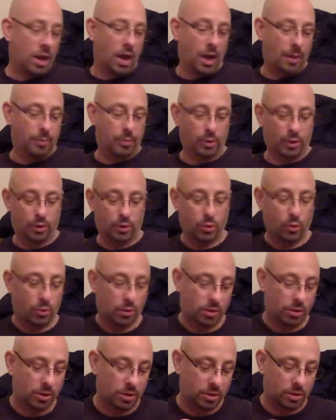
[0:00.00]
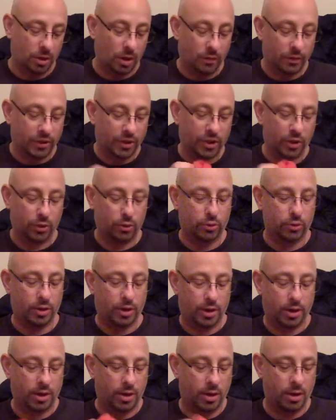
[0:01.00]
I put it towards starving children
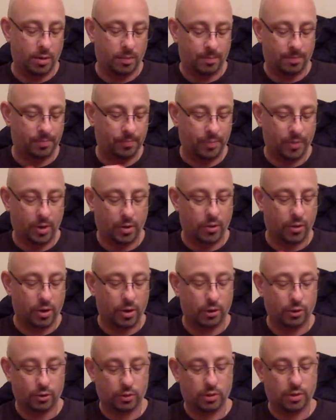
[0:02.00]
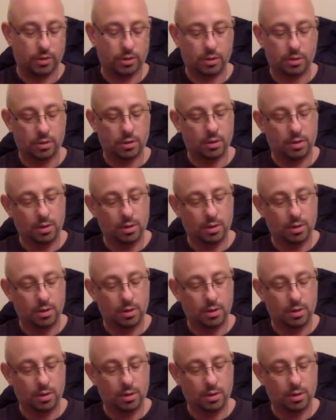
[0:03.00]
in other countries.